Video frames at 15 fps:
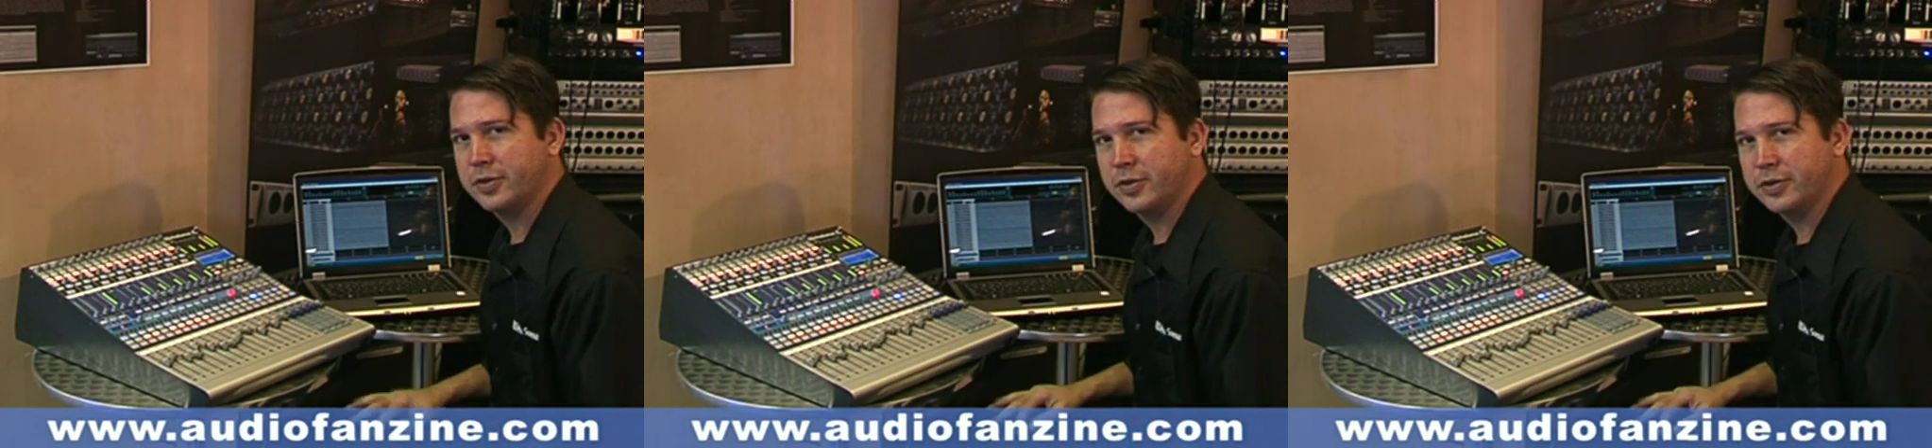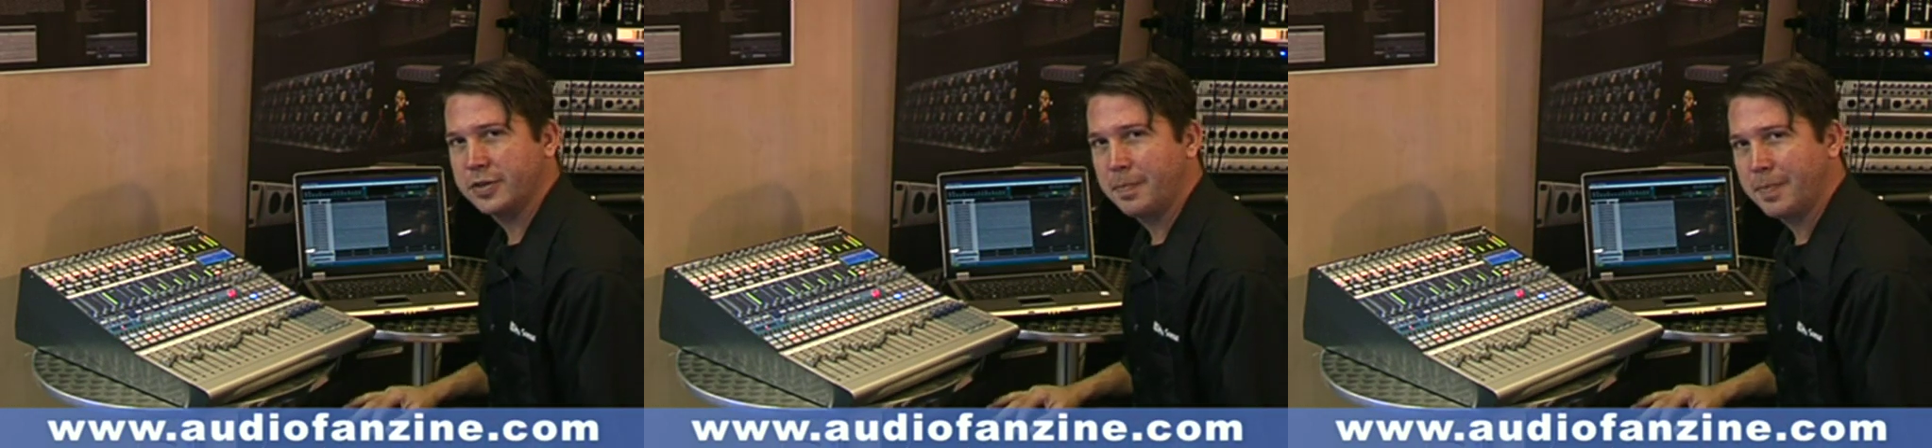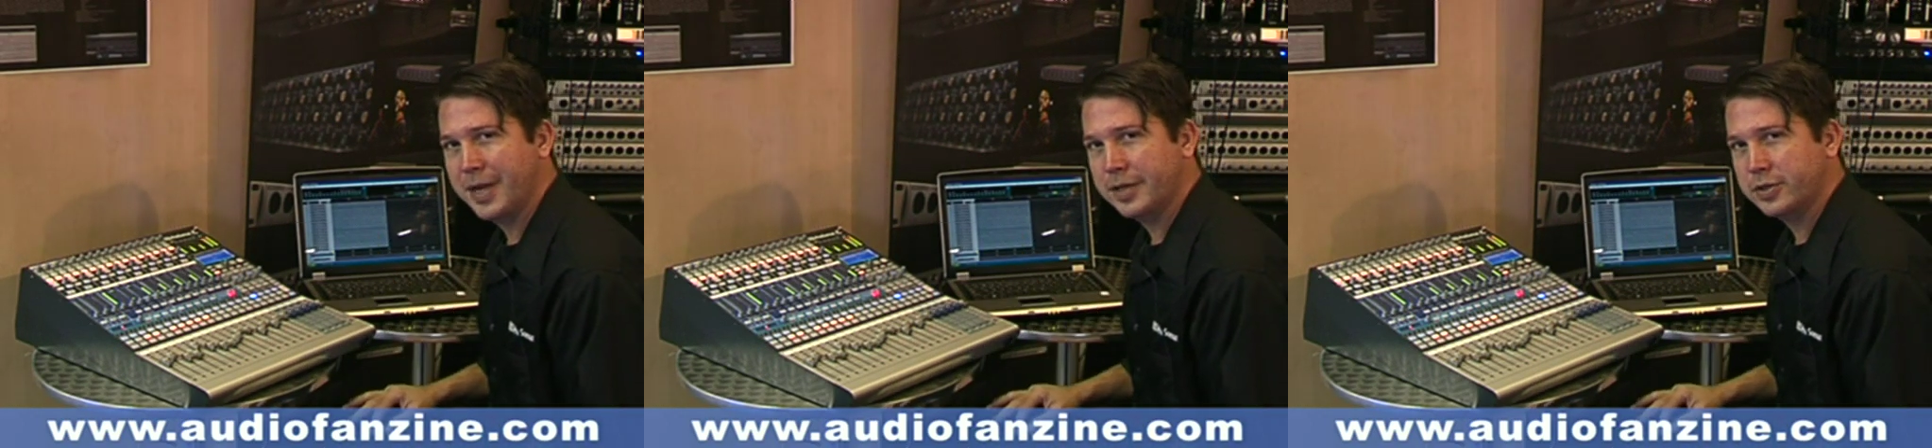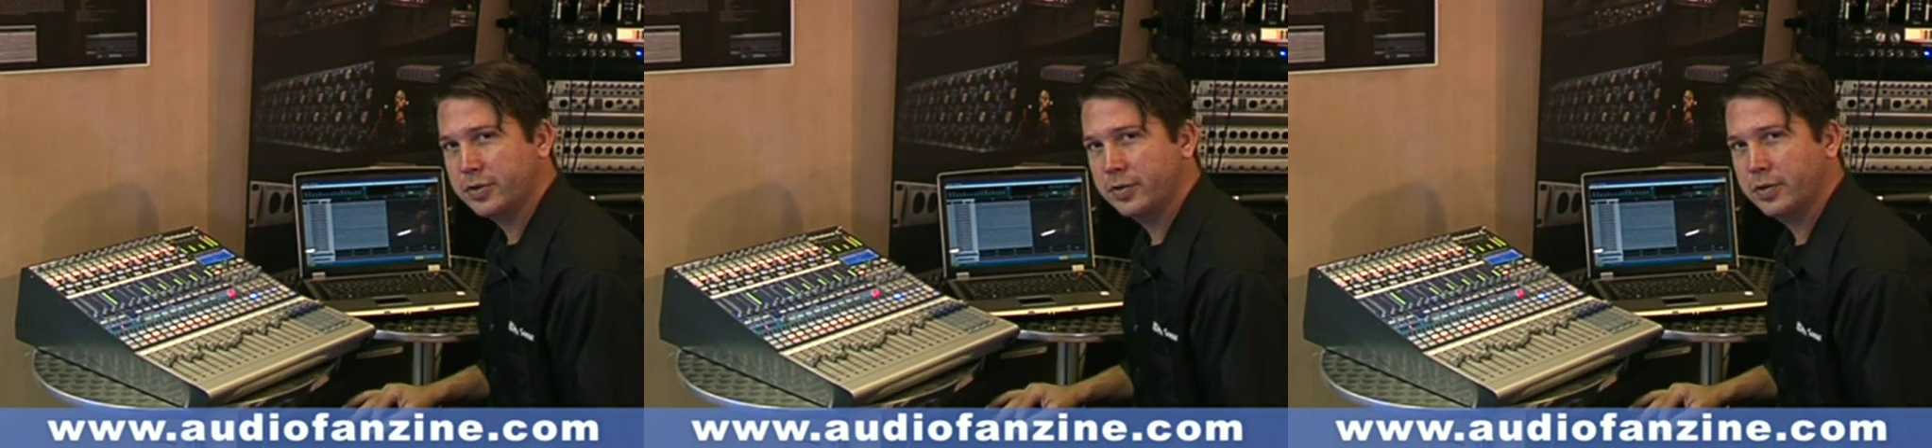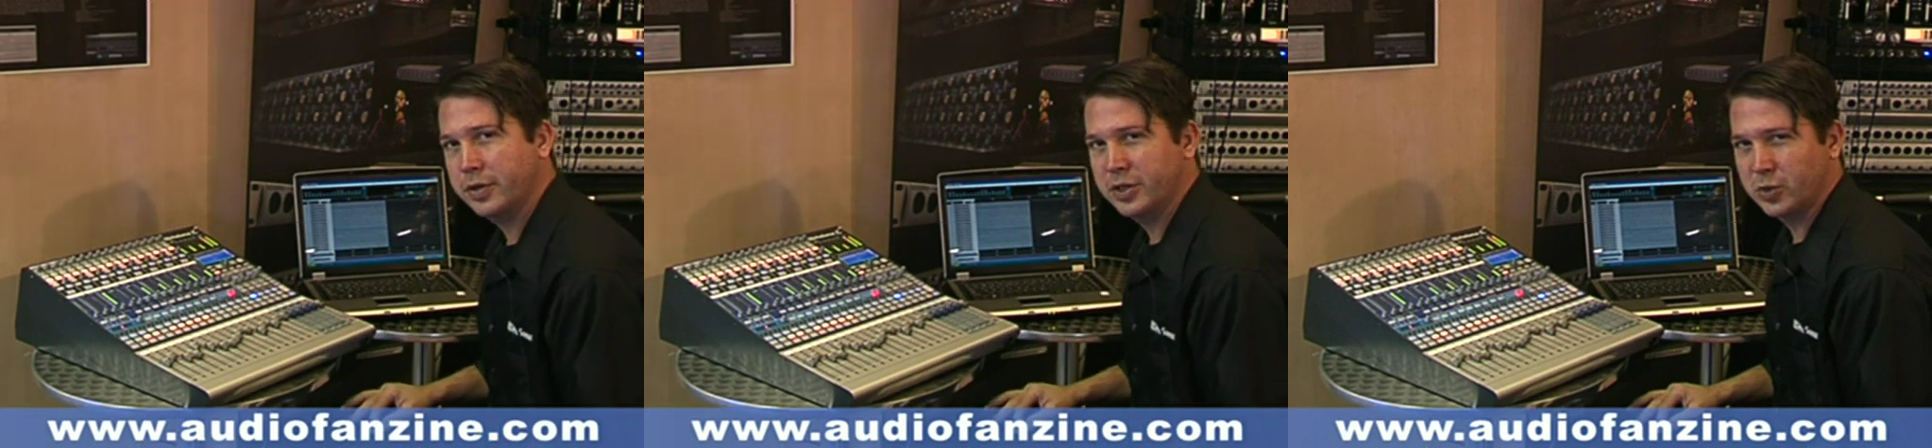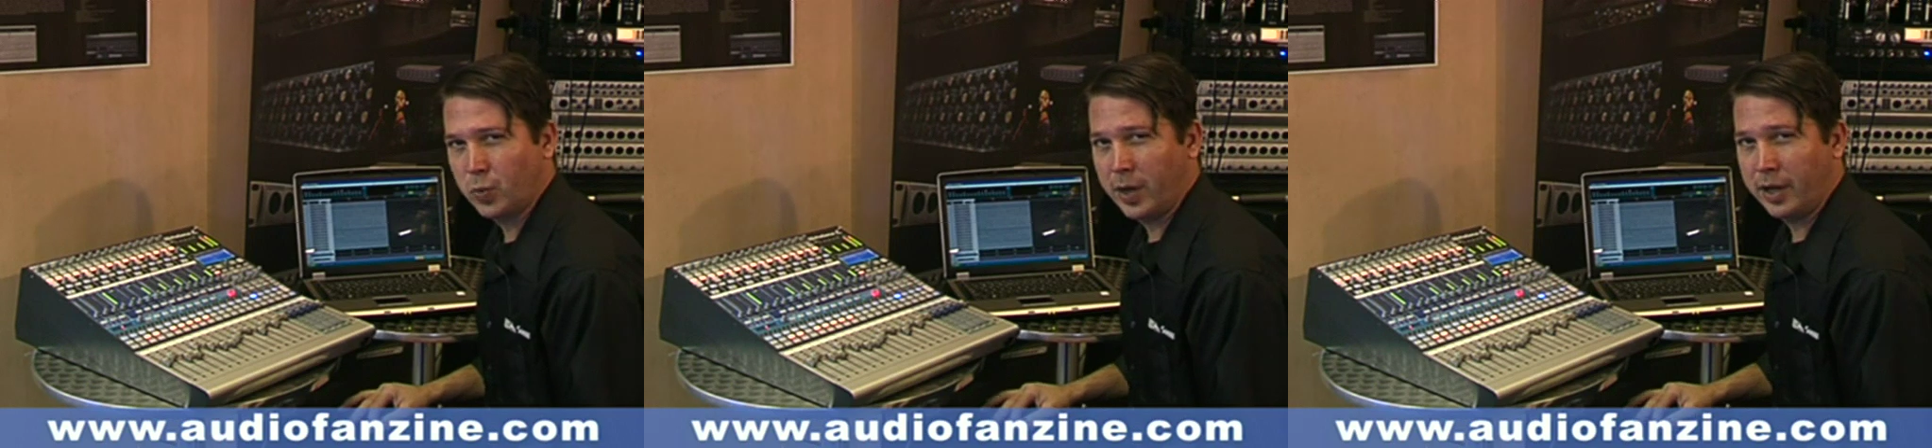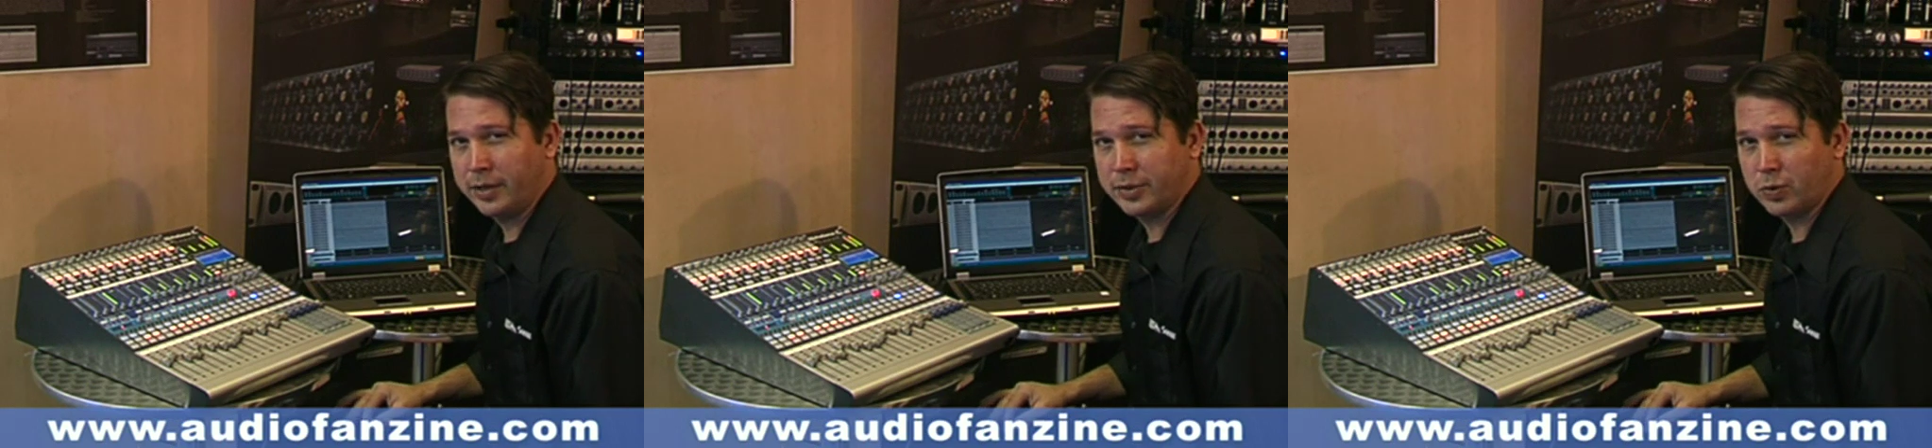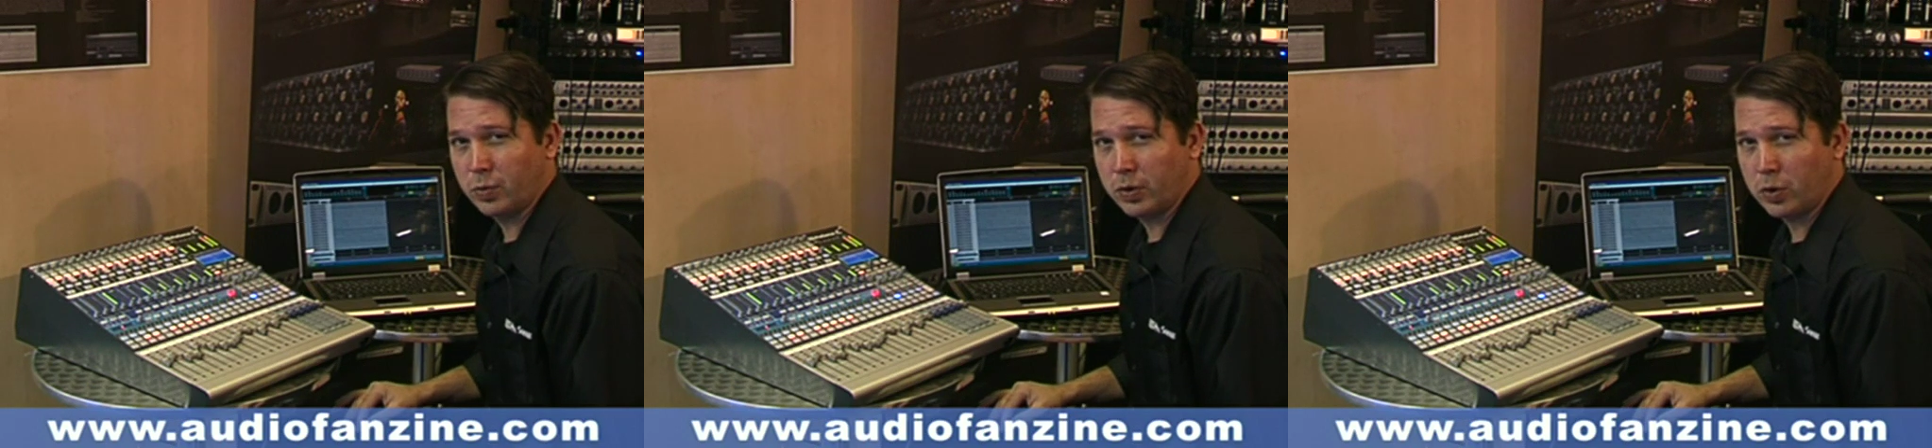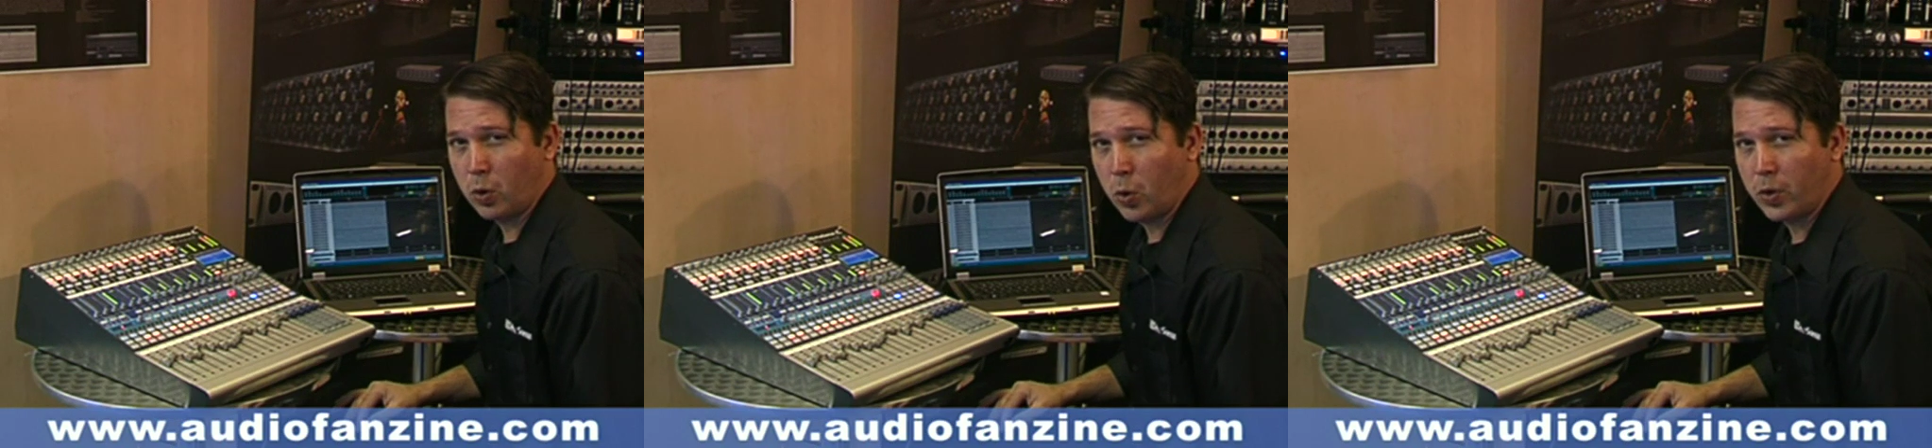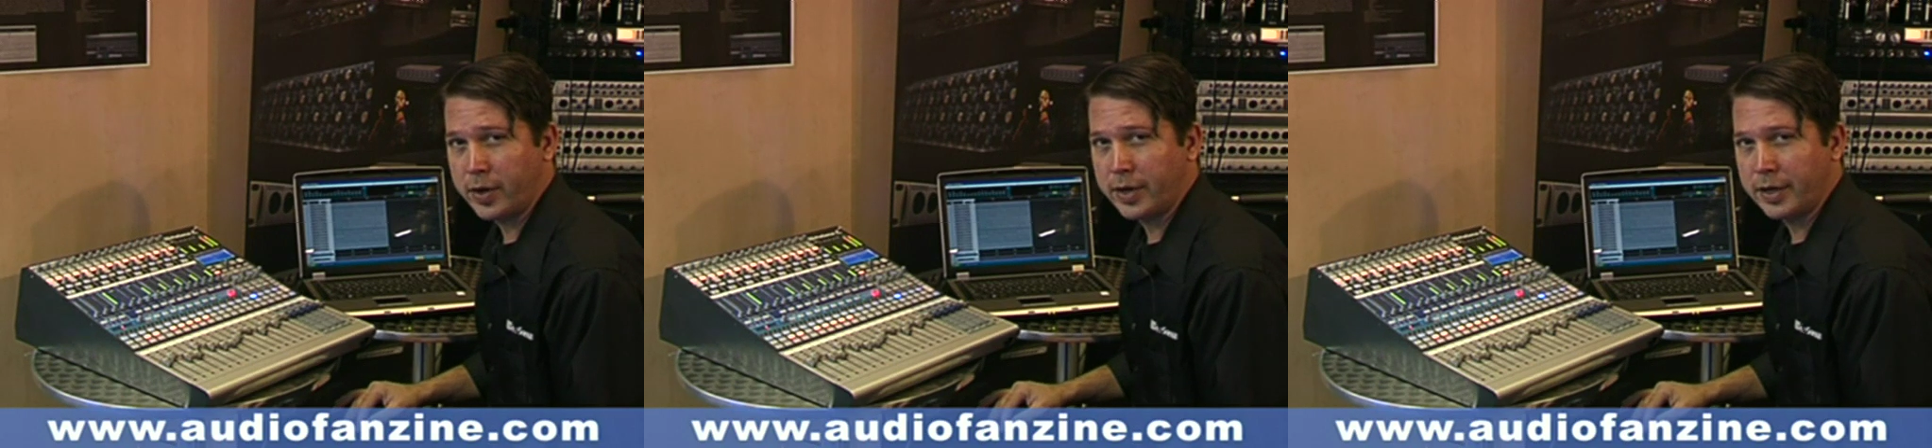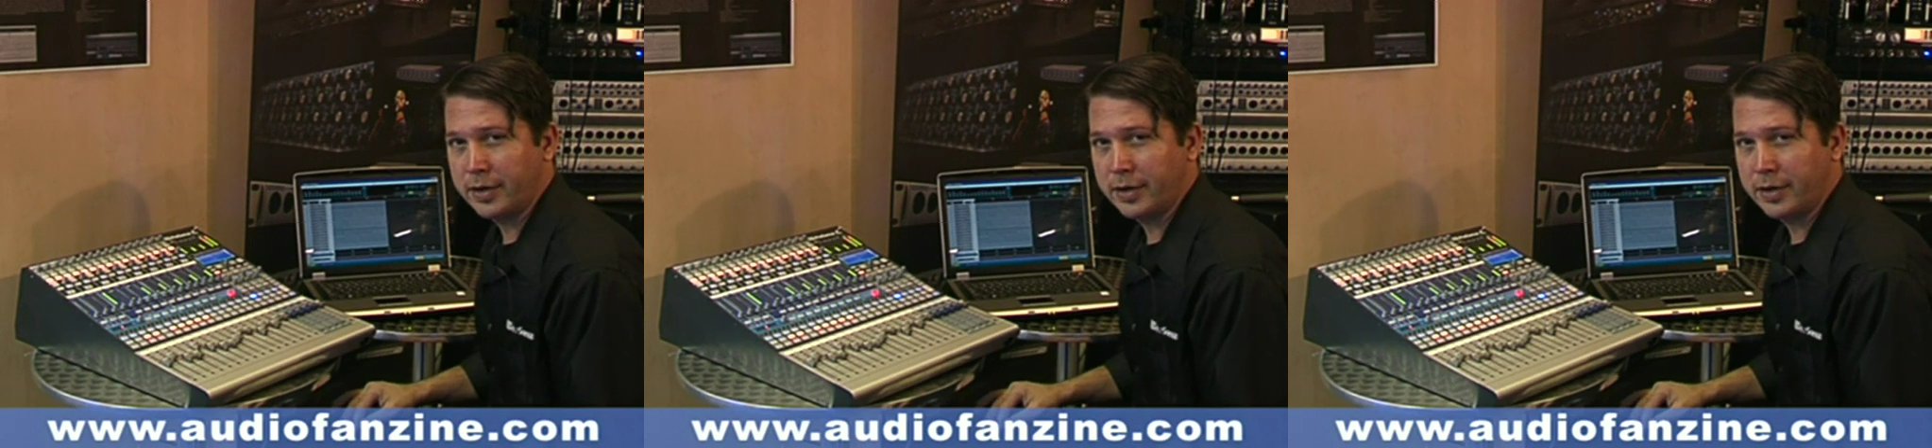So it's a mixer as well as a recording